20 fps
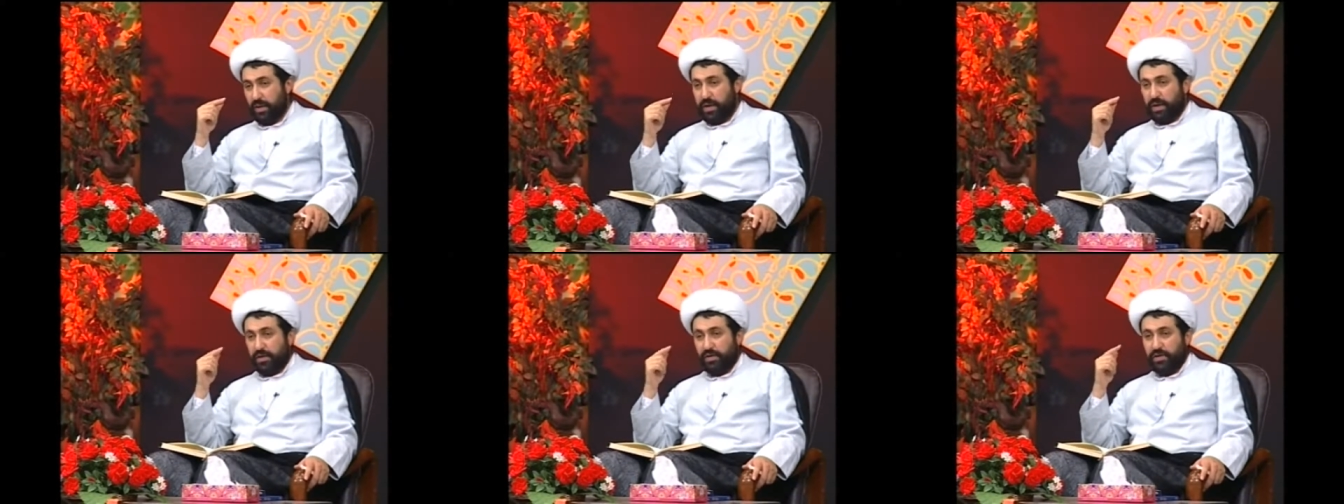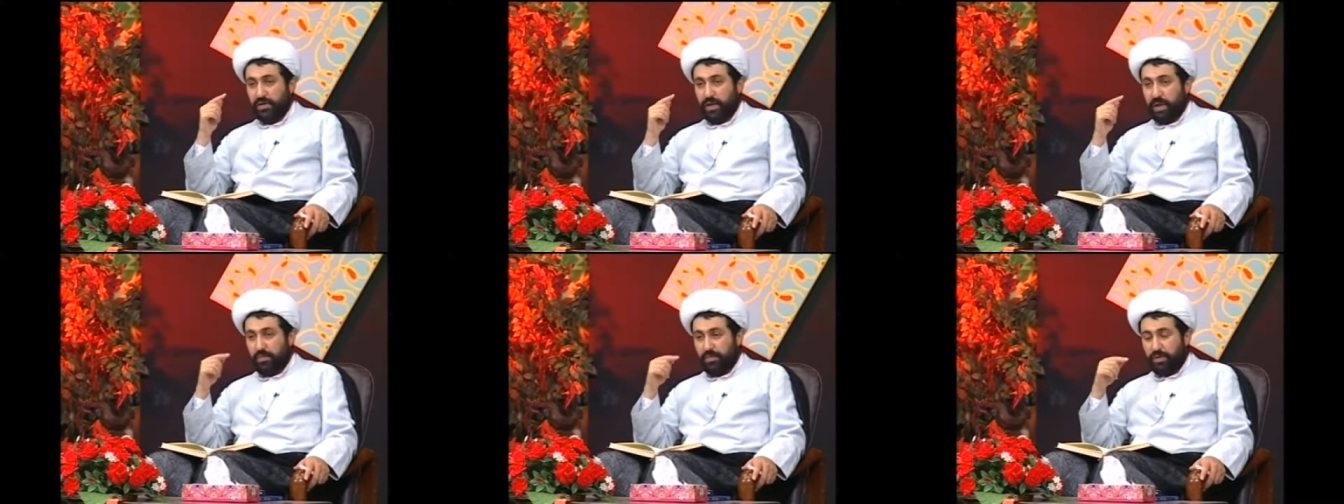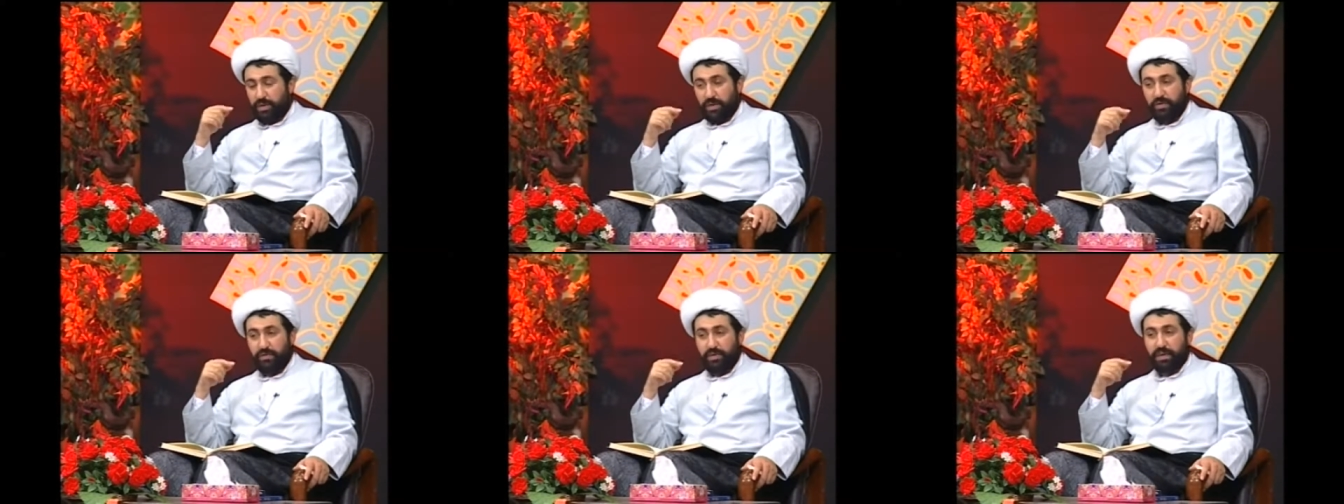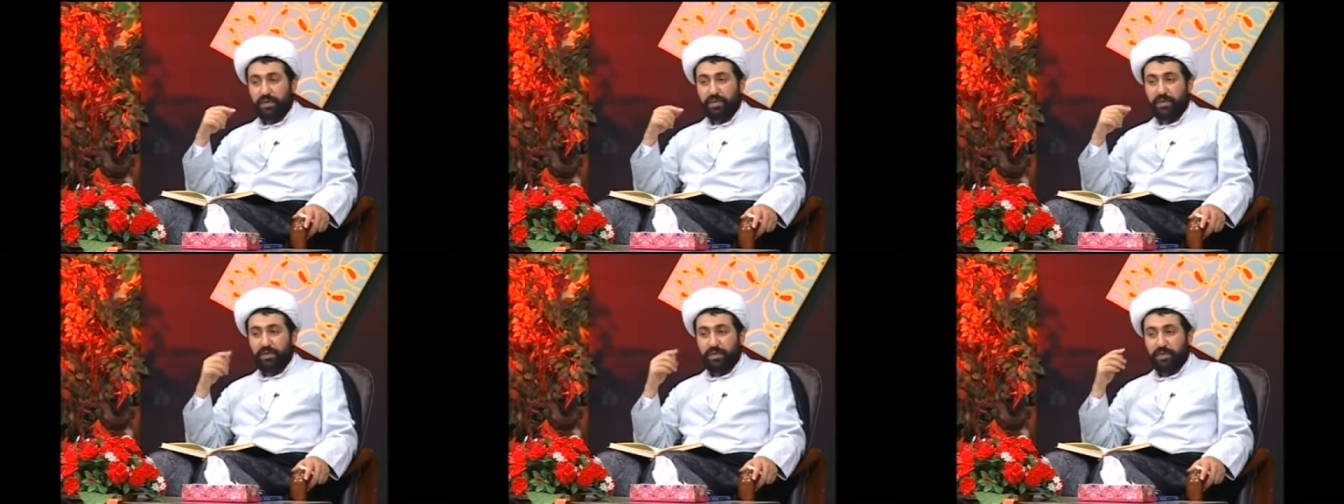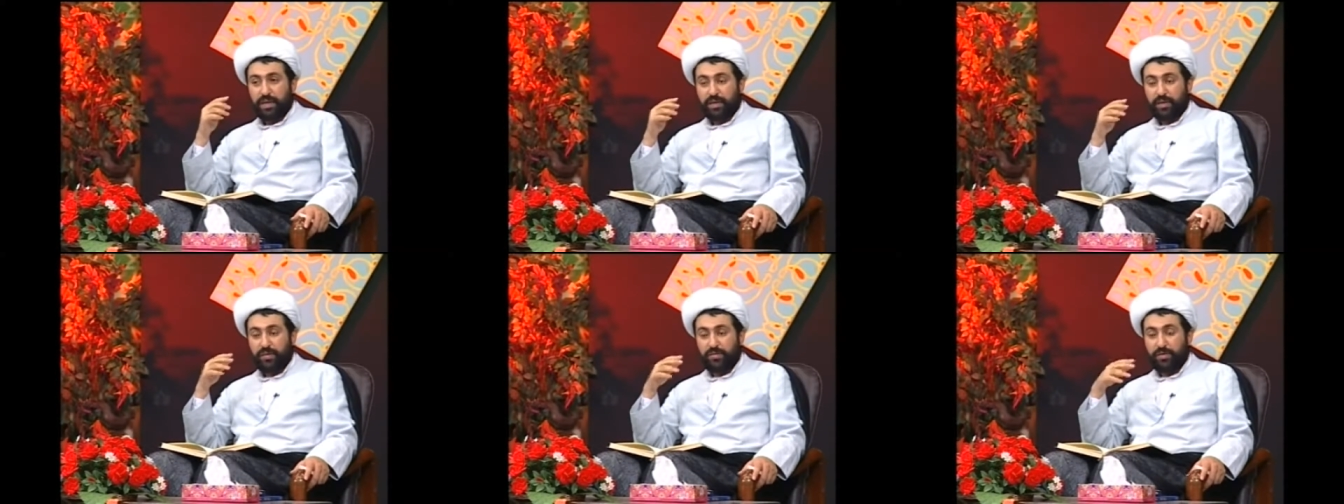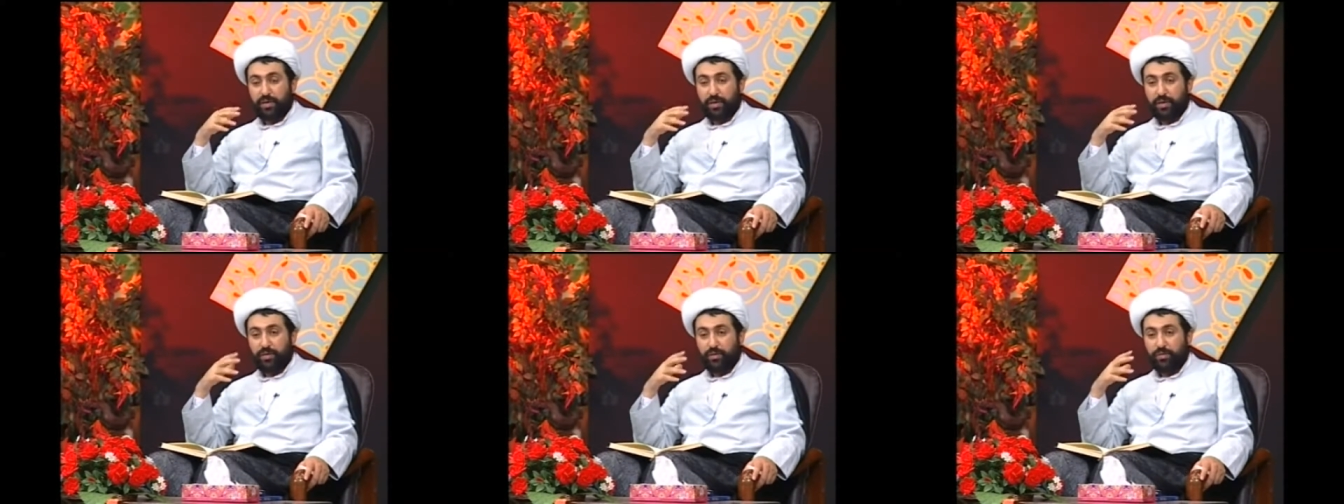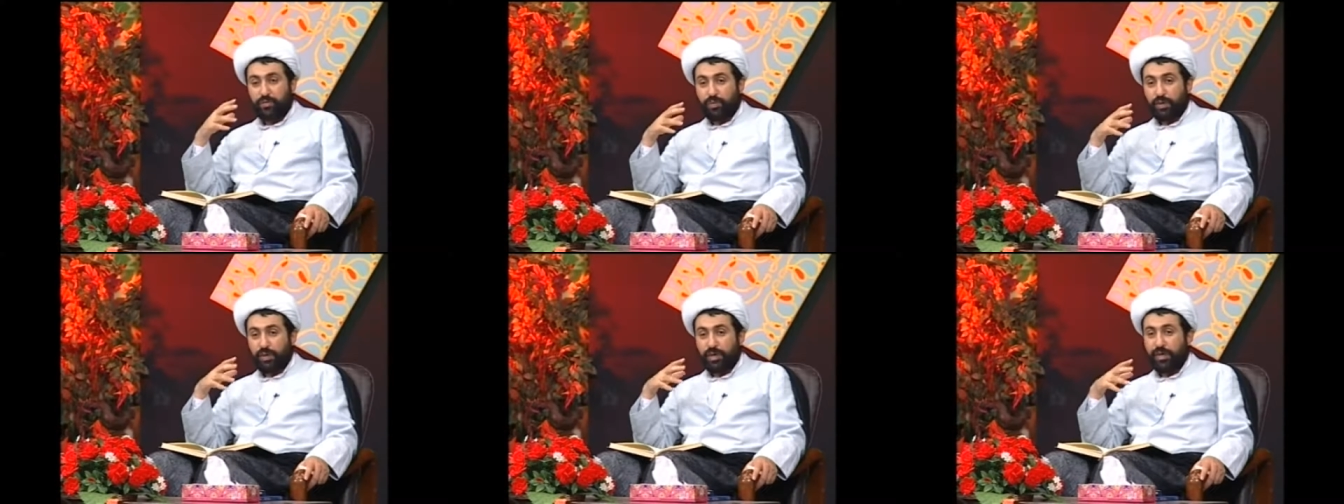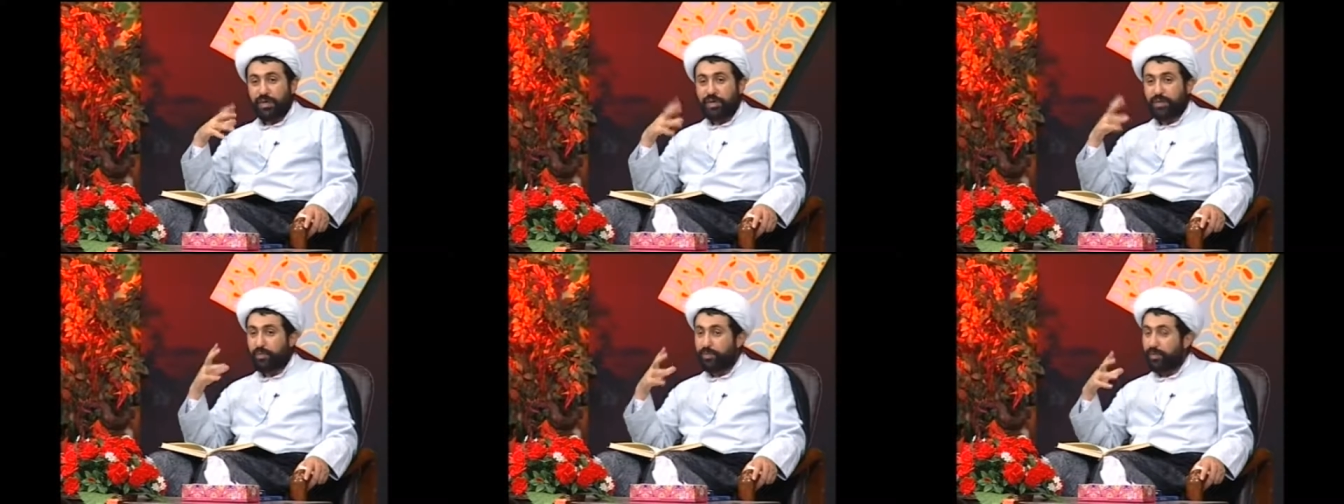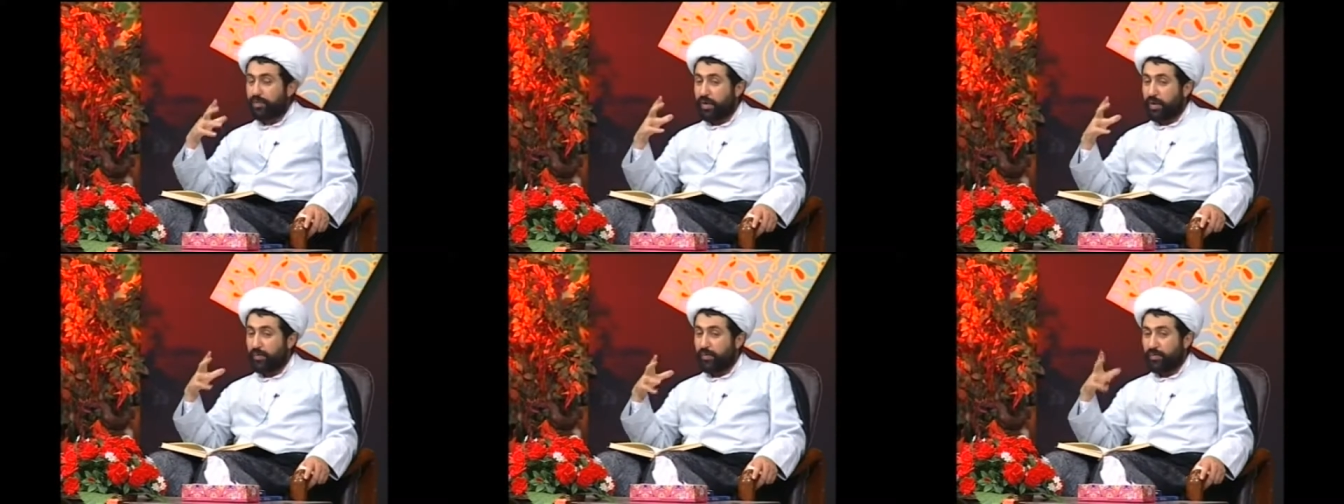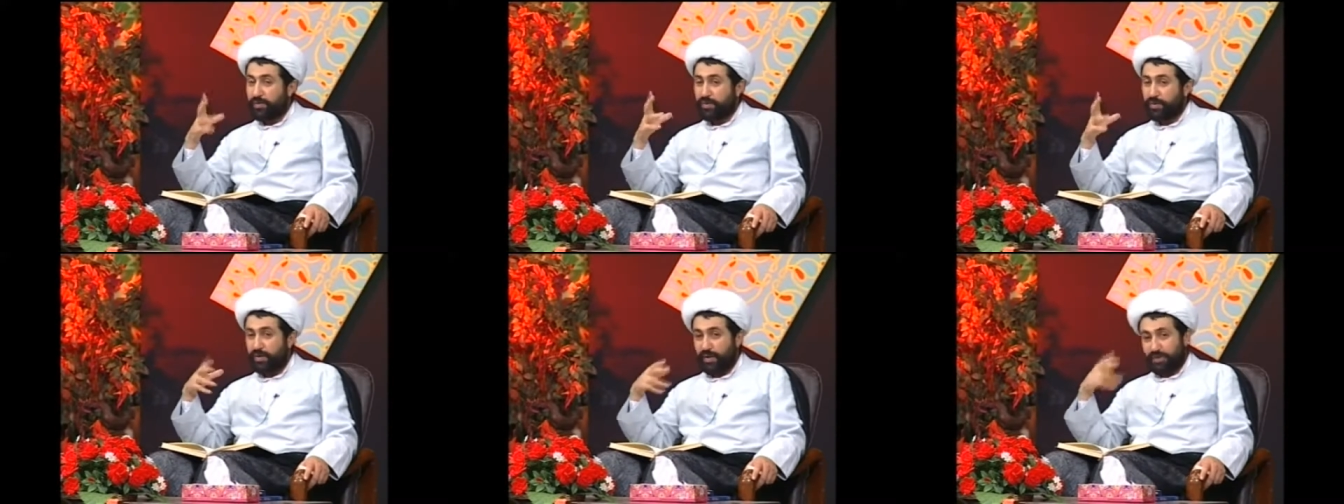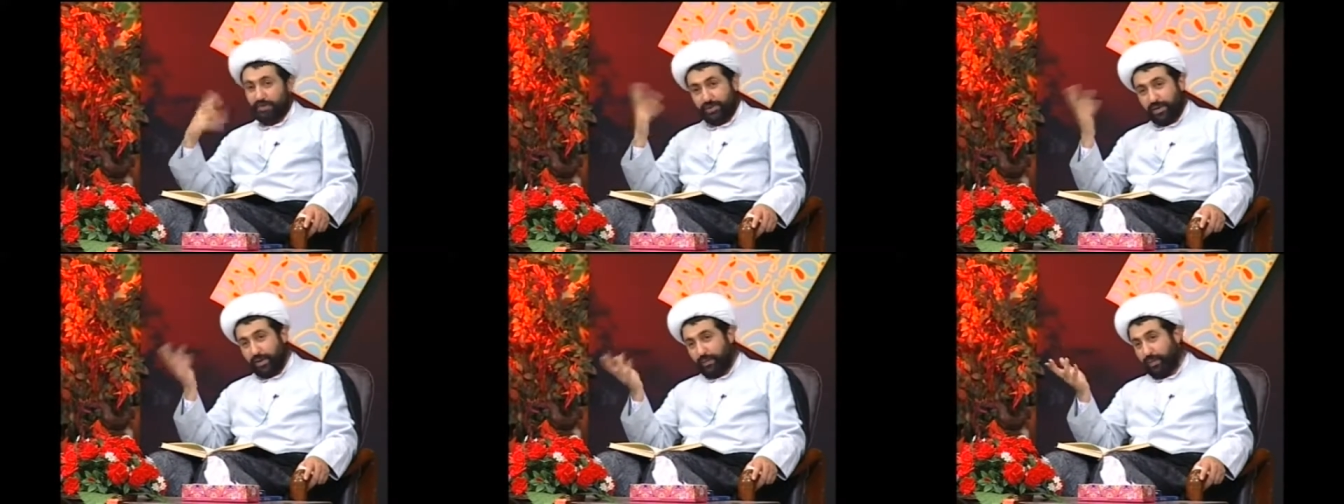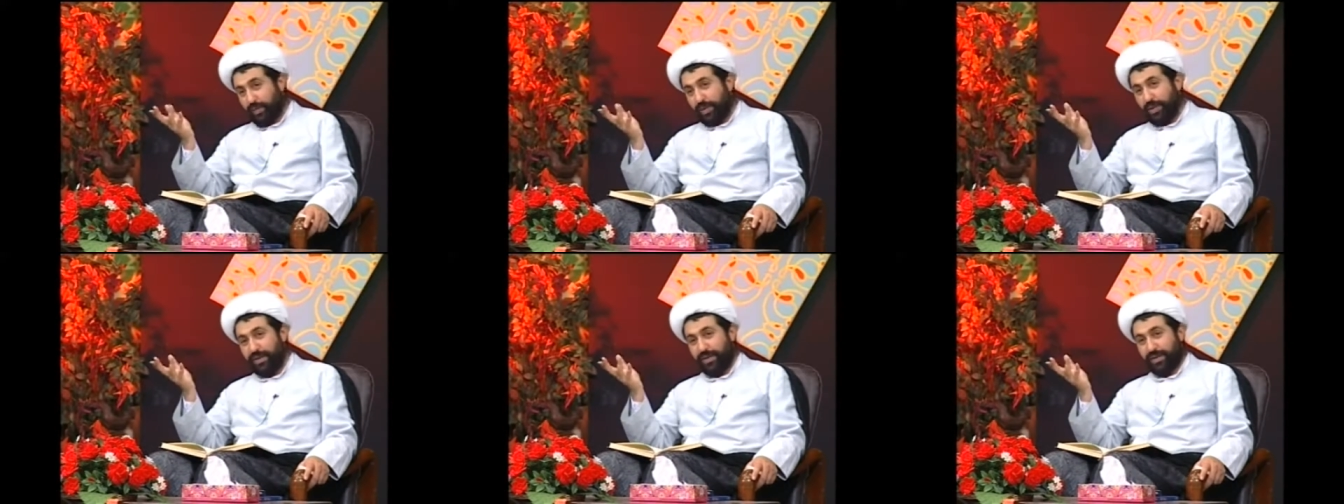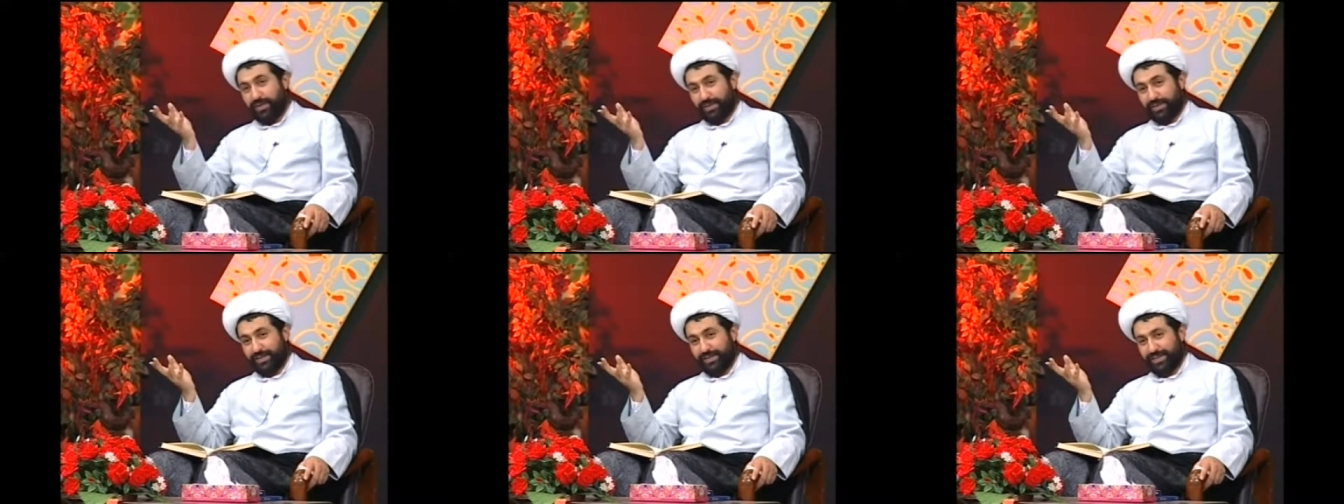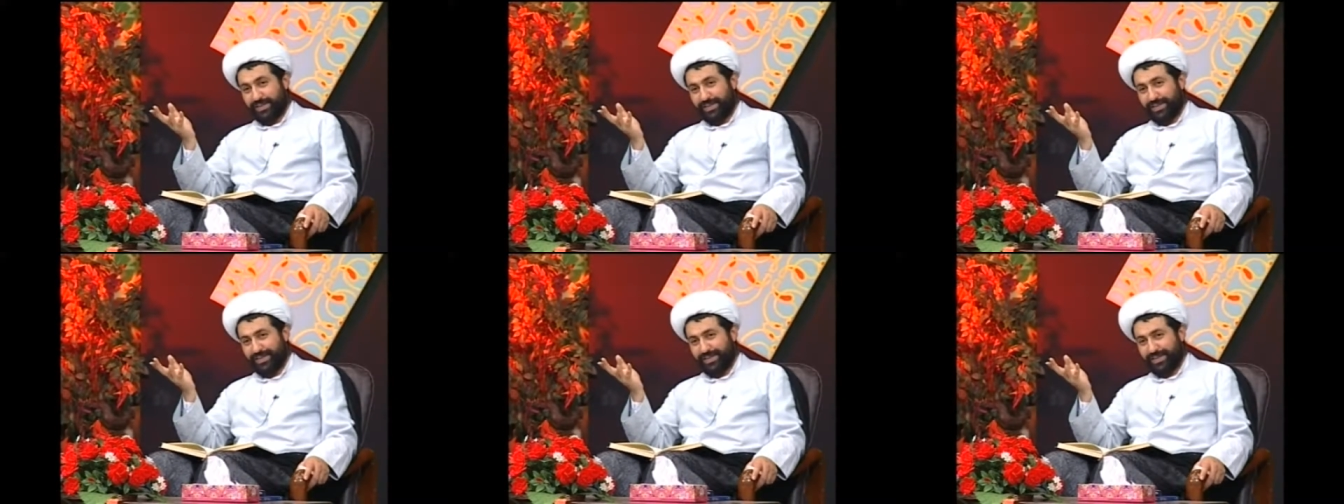something that, that we are doing in the property of someone else.